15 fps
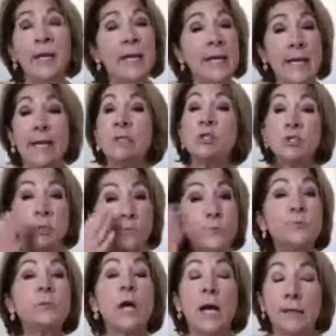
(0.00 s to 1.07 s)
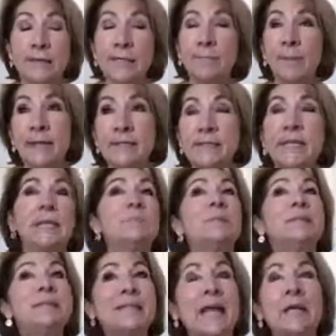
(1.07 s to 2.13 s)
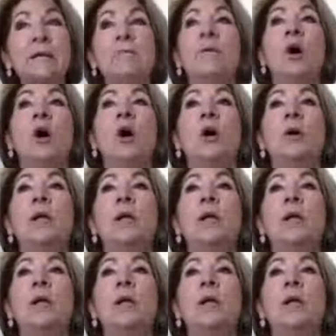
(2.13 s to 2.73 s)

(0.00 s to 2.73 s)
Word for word: it just tugs at my skin. But second of all,